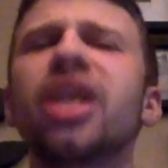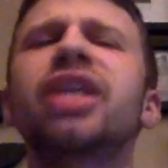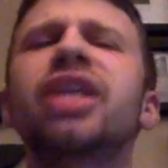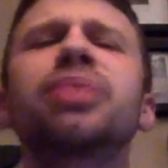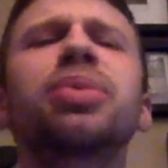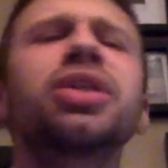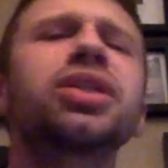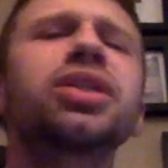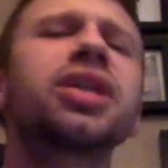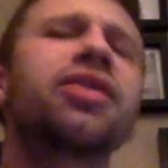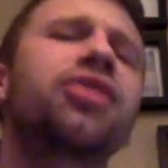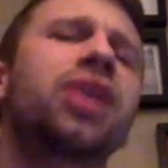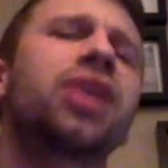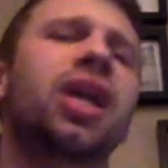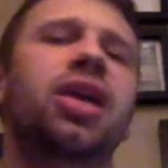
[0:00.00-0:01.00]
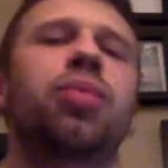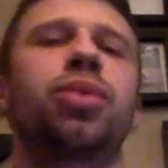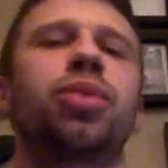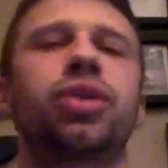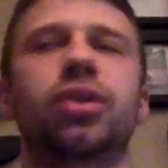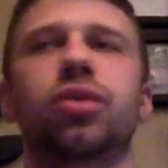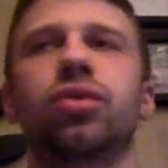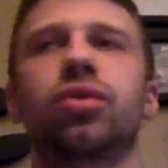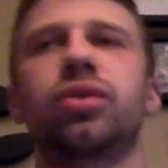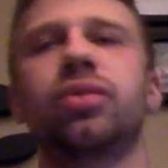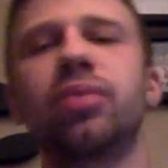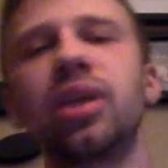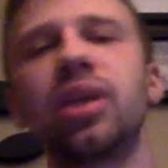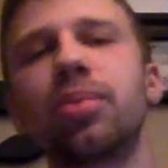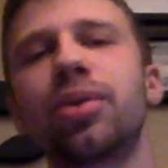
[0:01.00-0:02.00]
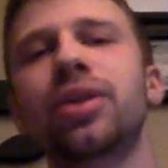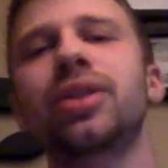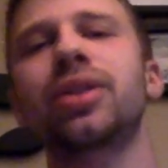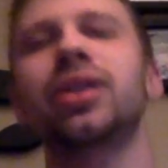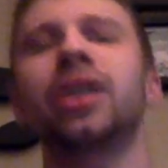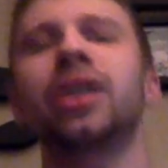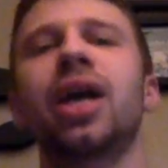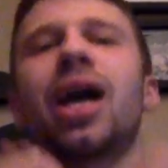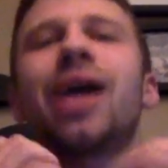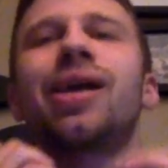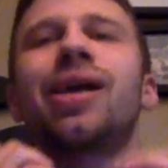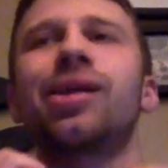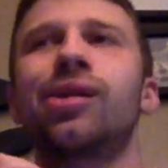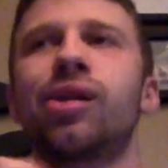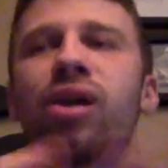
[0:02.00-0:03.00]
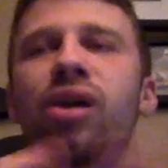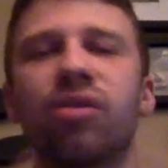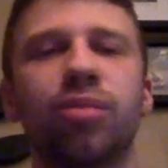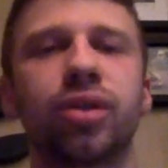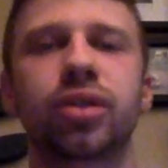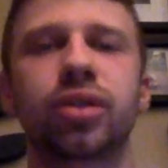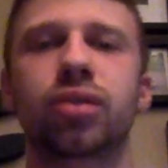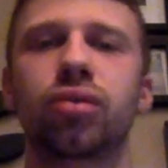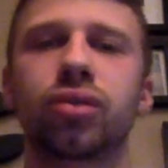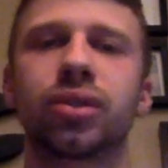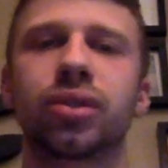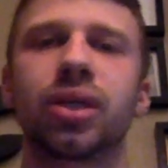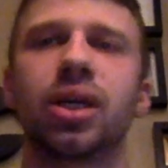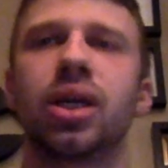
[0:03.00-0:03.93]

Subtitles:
Especially if you like musicals. Me, personally, I love musicals.